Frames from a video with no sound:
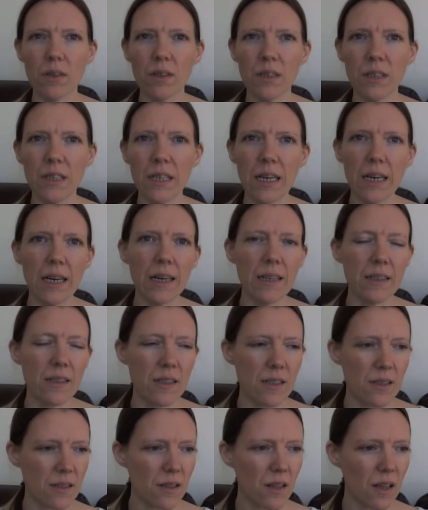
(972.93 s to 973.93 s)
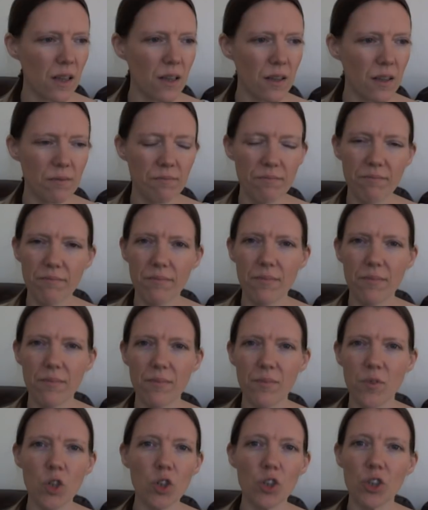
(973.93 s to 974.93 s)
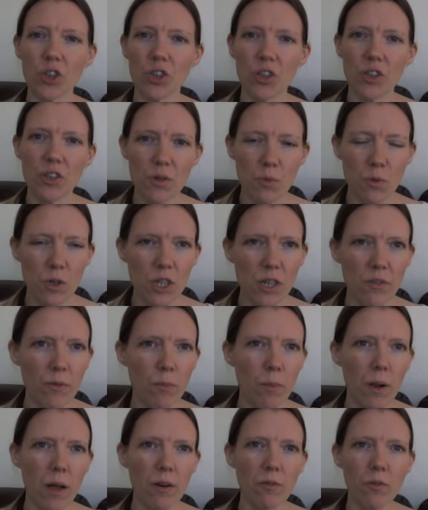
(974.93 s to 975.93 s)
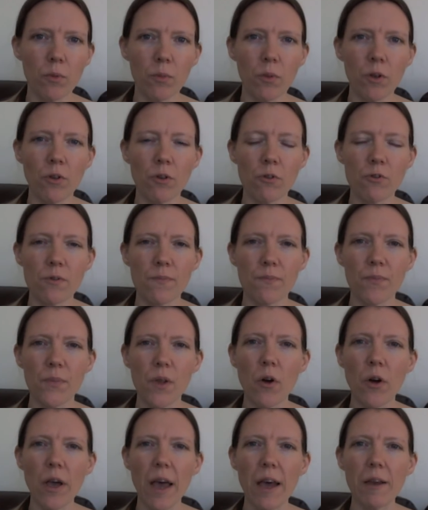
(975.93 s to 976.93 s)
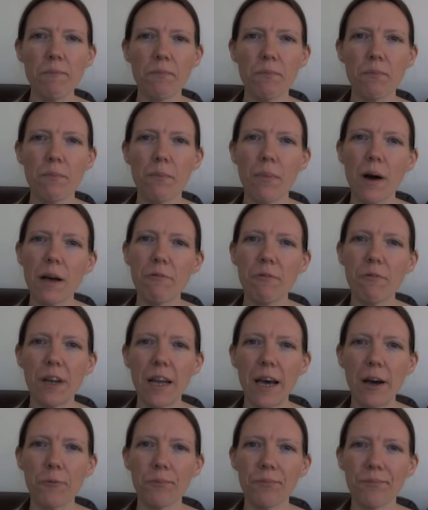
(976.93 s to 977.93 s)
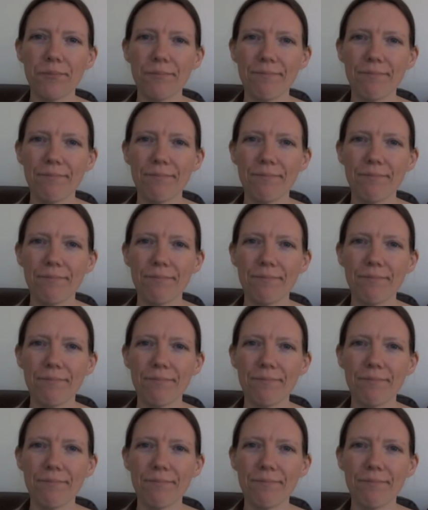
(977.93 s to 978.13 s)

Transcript: yeah, it's your choice, whichever platform you use. Okay, bye for now.